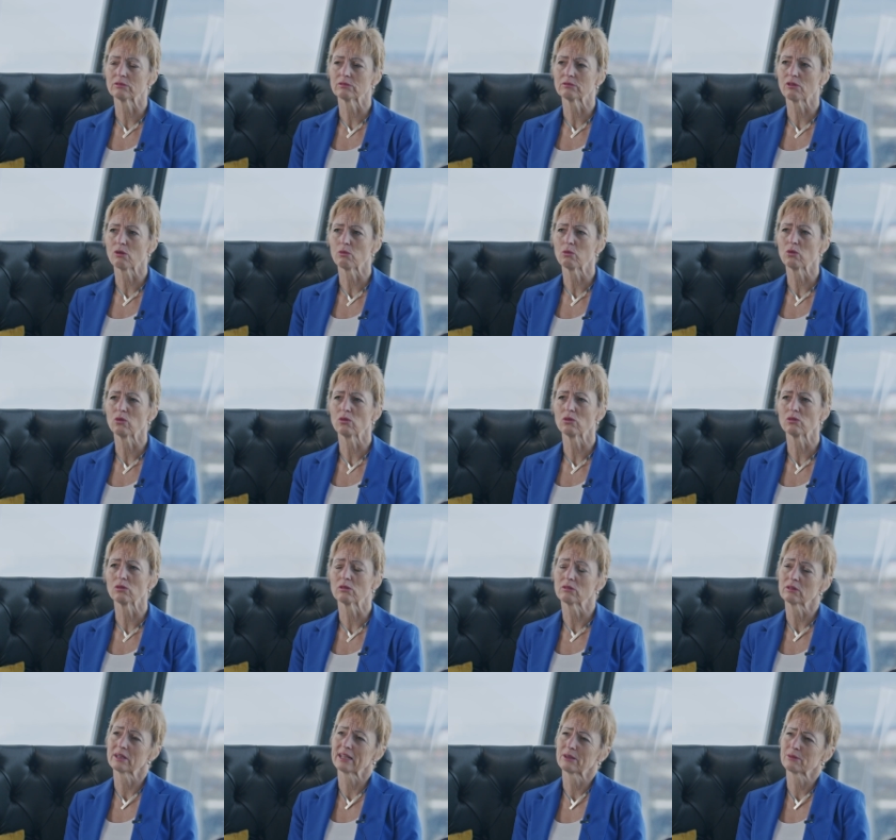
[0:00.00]

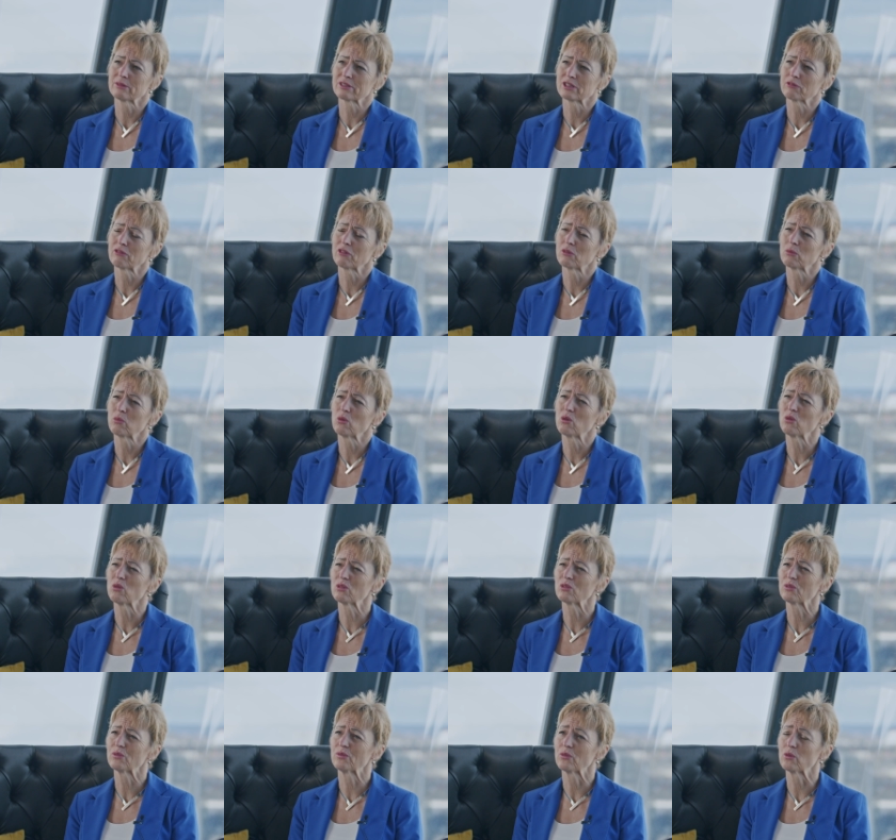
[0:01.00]
reward it was a
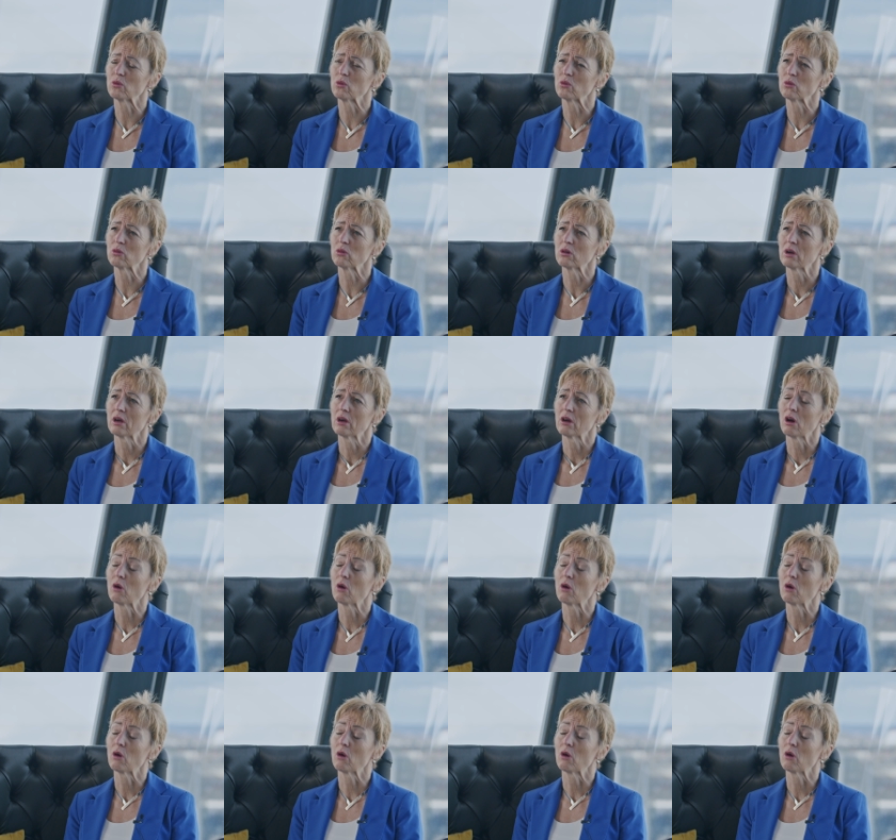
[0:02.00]
reward for